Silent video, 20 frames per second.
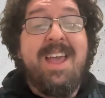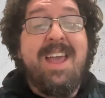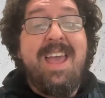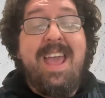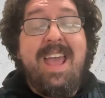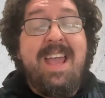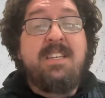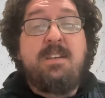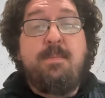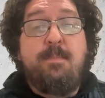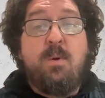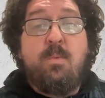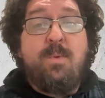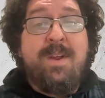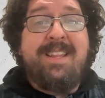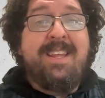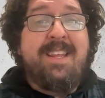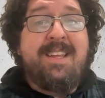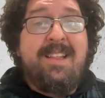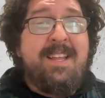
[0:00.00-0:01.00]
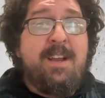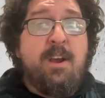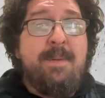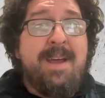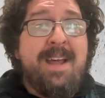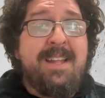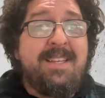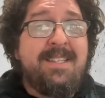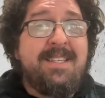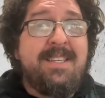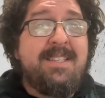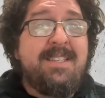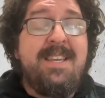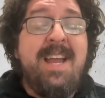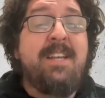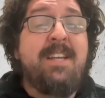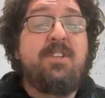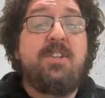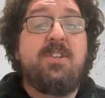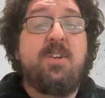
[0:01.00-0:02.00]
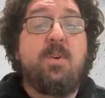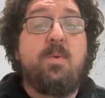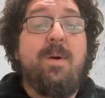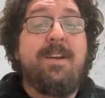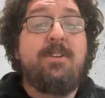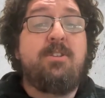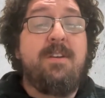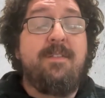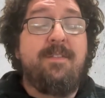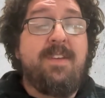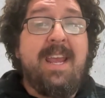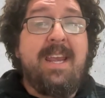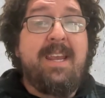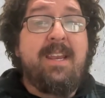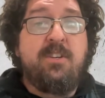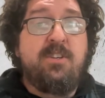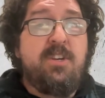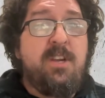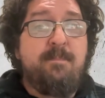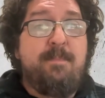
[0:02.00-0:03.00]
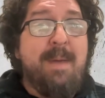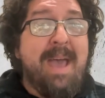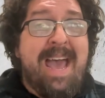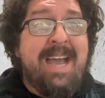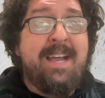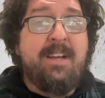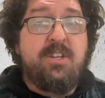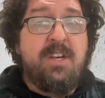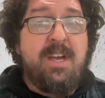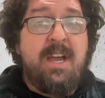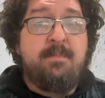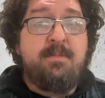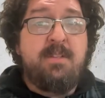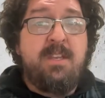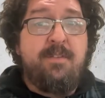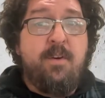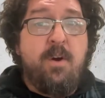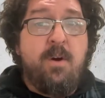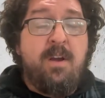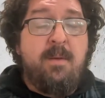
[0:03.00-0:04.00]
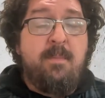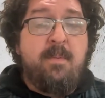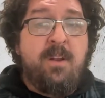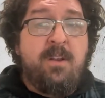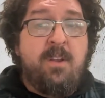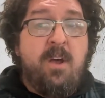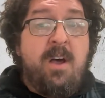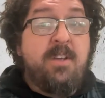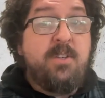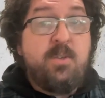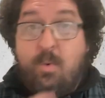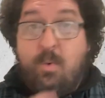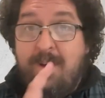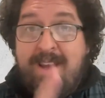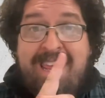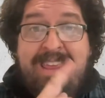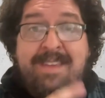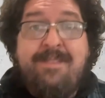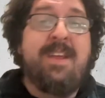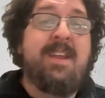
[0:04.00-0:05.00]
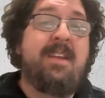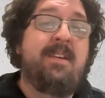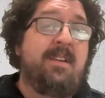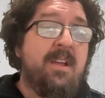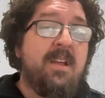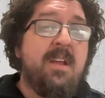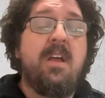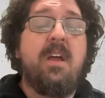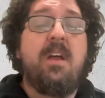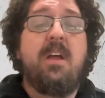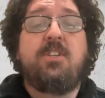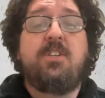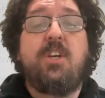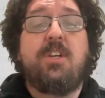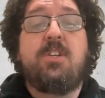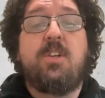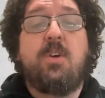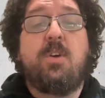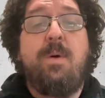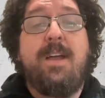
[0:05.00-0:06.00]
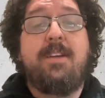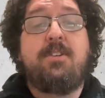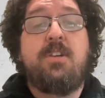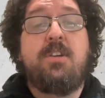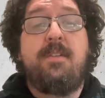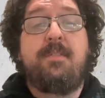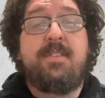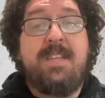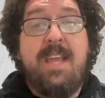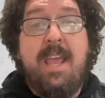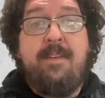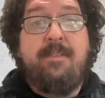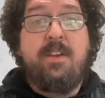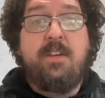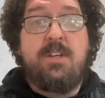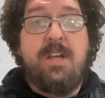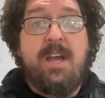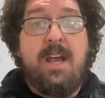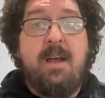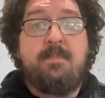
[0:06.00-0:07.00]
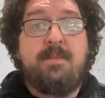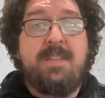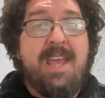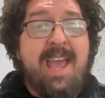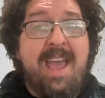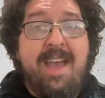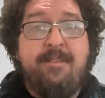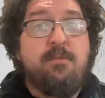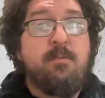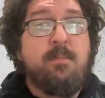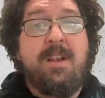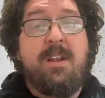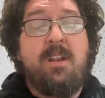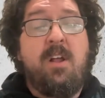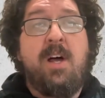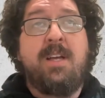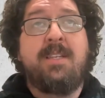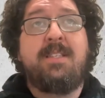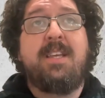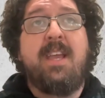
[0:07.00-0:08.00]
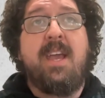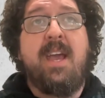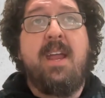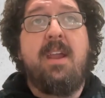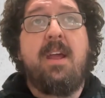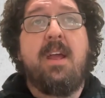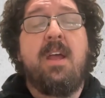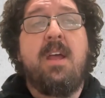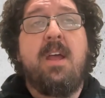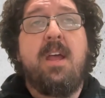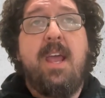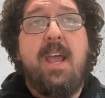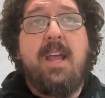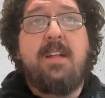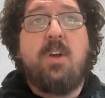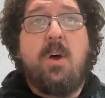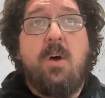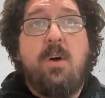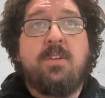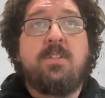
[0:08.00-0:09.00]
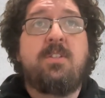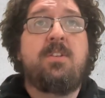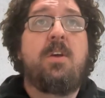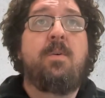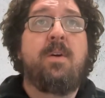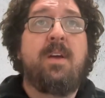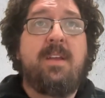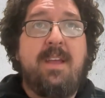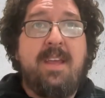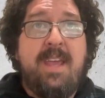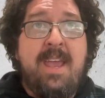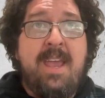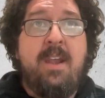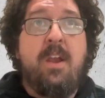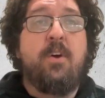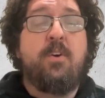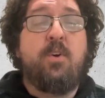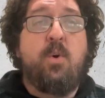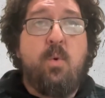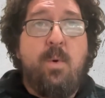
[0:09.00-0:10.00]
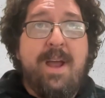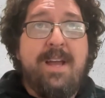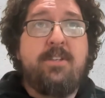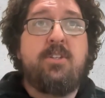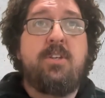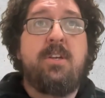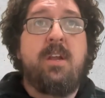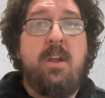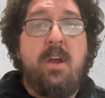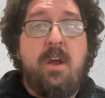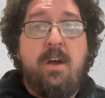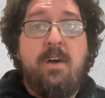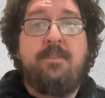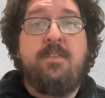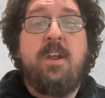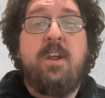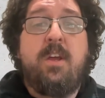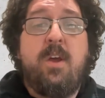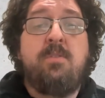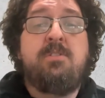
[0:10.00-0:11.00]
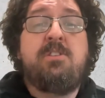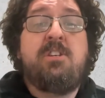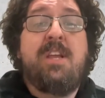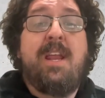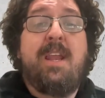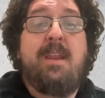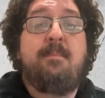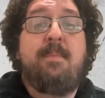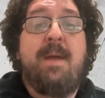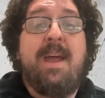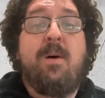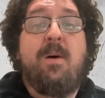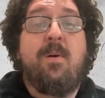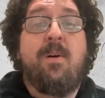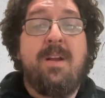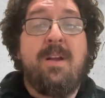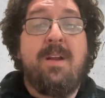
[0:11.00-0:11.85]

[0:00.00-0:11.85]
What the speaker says: And to be really clear about this, it's not just a question of getting back jobs that have already been lost, or even just a question of saving jobs that haven't been lost yet. It's also, again, a question of negotiating power.